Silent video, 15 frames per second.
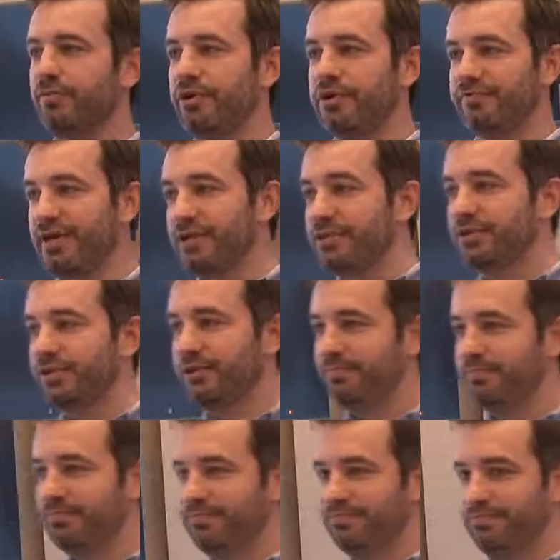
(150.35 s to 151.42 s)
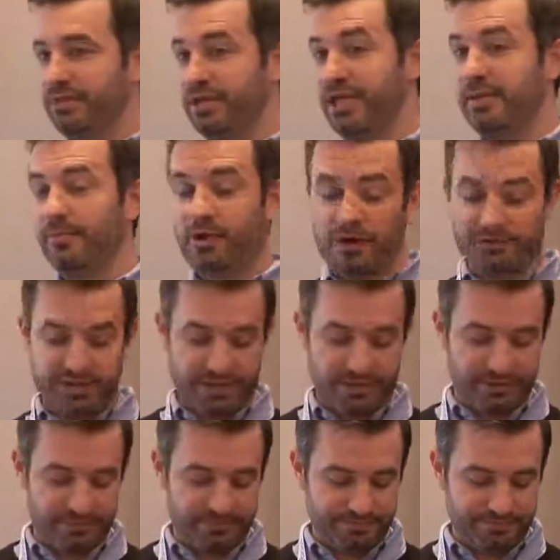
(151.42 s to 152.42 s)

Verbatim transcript: what eventually became CrowdTangle.